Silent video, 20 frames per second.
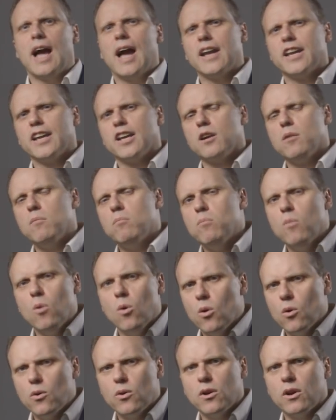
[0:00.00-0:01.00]
adding
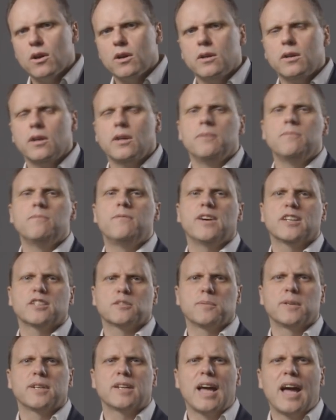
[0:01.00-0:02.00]
more
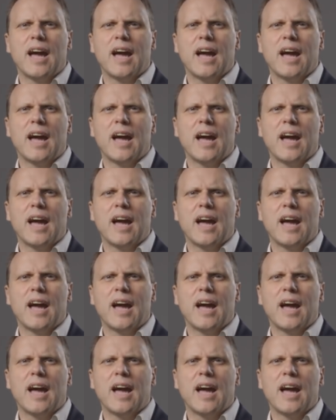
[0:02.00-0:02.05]
investment,